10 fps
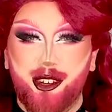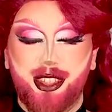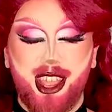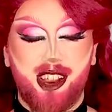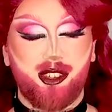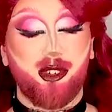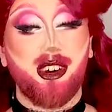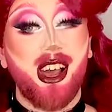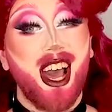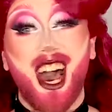on there, so
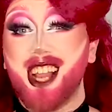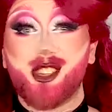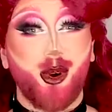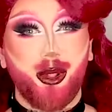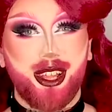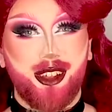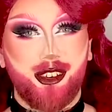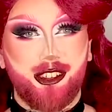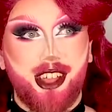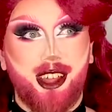I totally
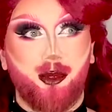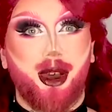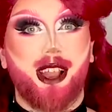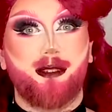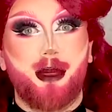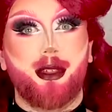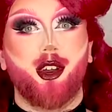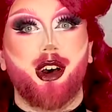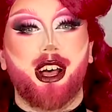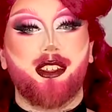understand why it's maybe
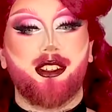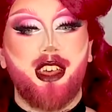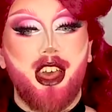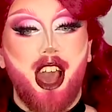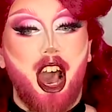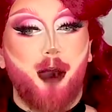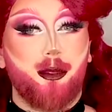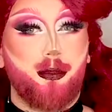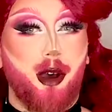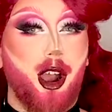not as up
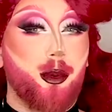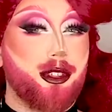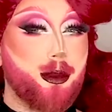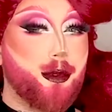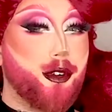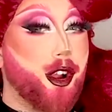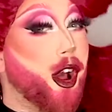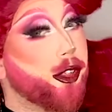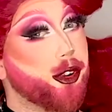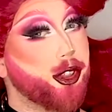to par with some of her
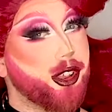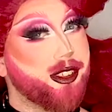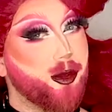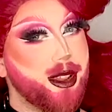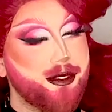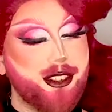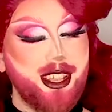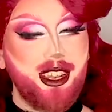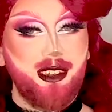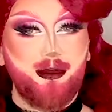other looks that we've
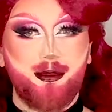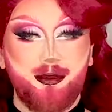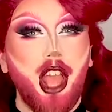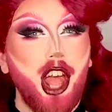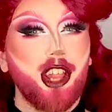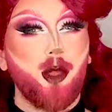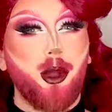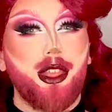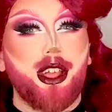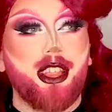seen. The
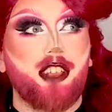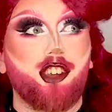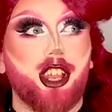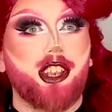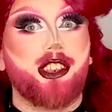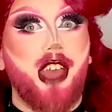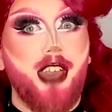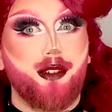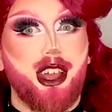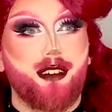one thing that she could
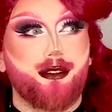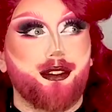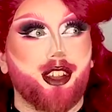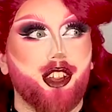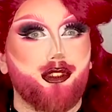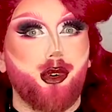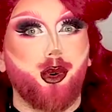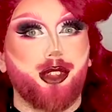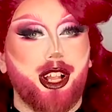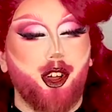definitely have
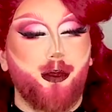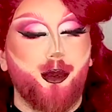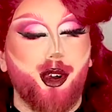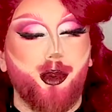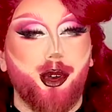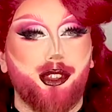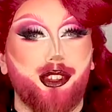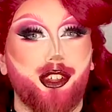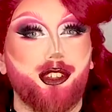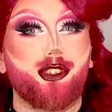controlled a lot more was
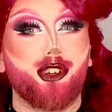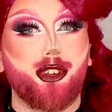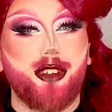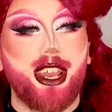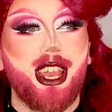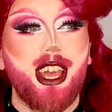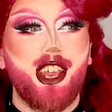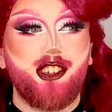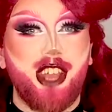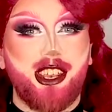the jewellery.
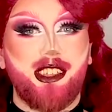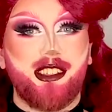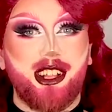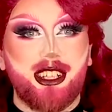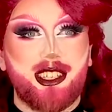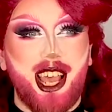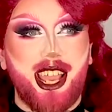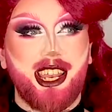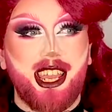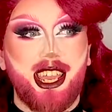She had this little
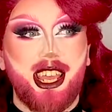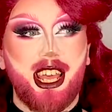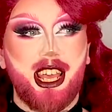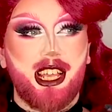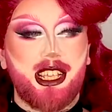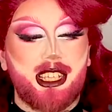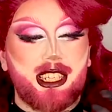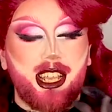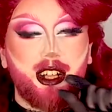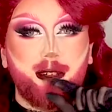tiny
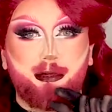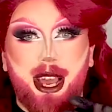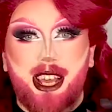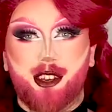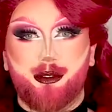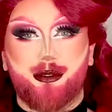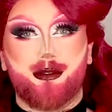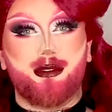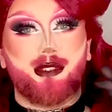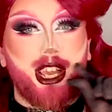single band of
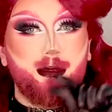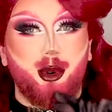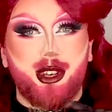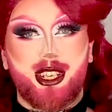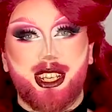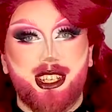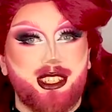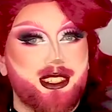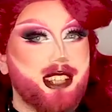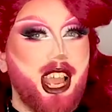
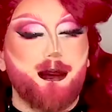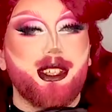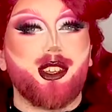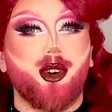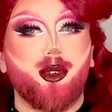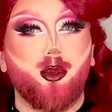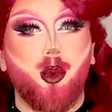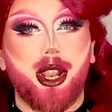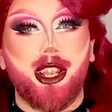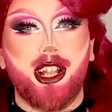diamantes, diamonds on
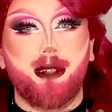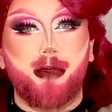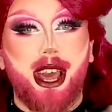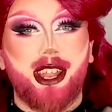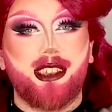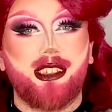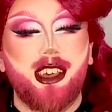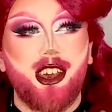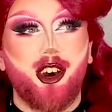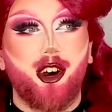one little band
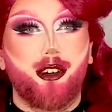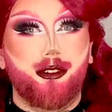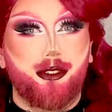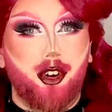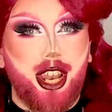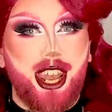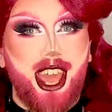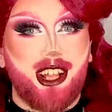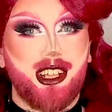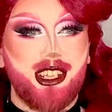on a
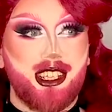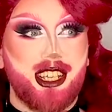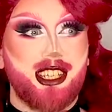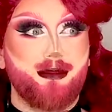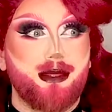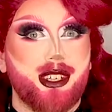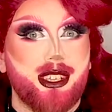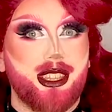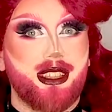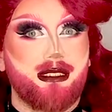necklace, and it seemed
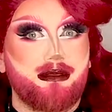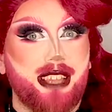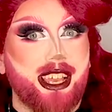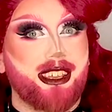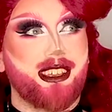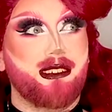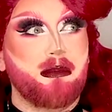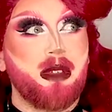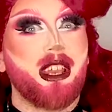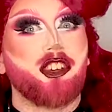like
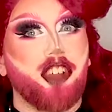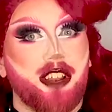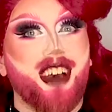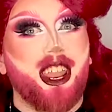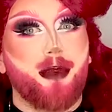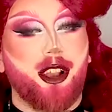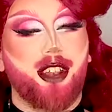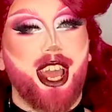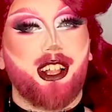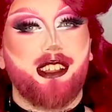she could have had a bigger
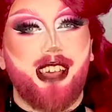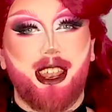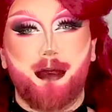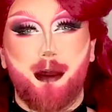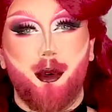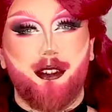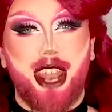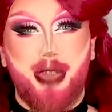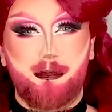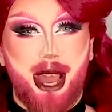necklace, had a bit more of an
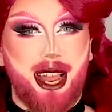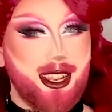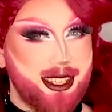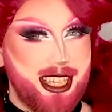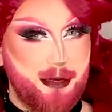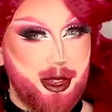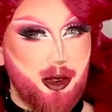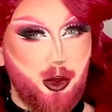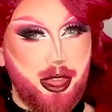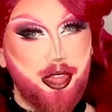impact statement
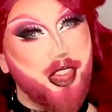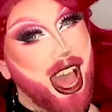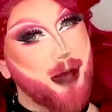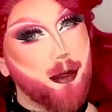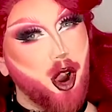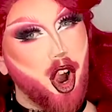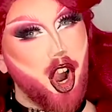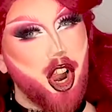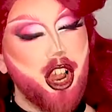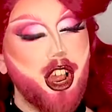with that
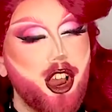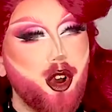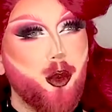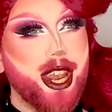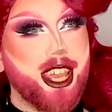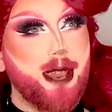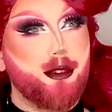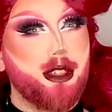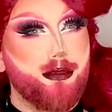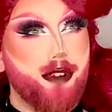part. When it came
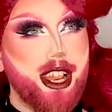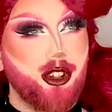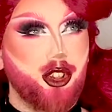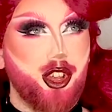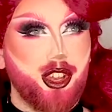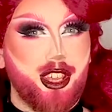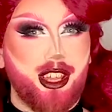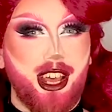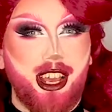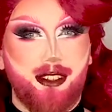to the bridal look,
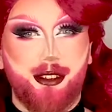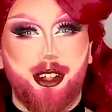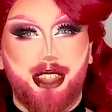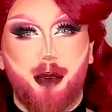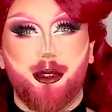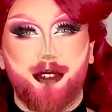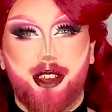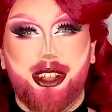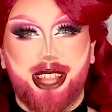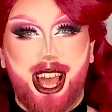I felt that was
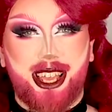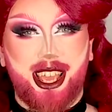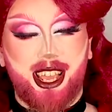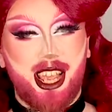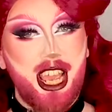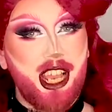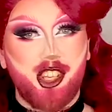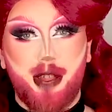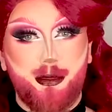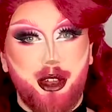very lacking. She
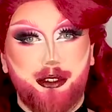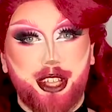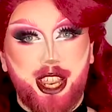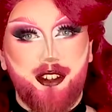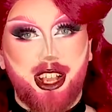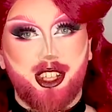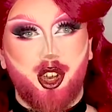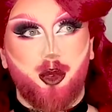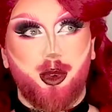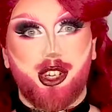had beautiful earrings
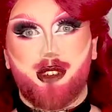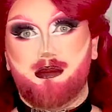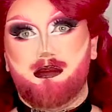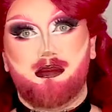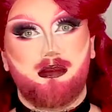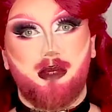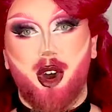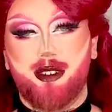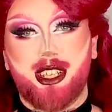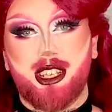on, which
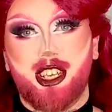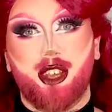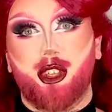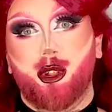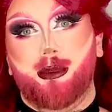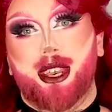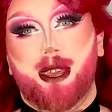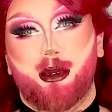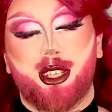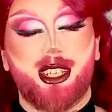obviously you'll be
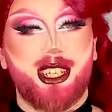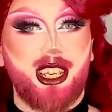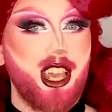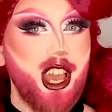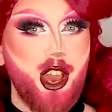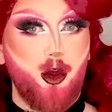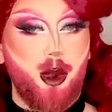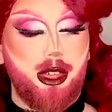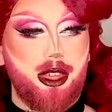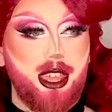able to see
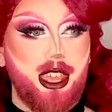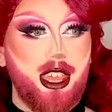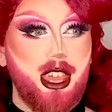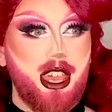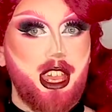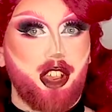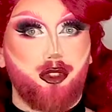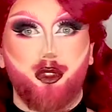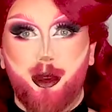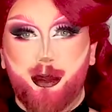with the
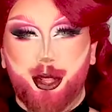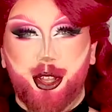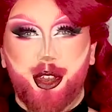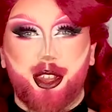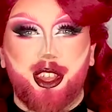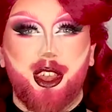groom look.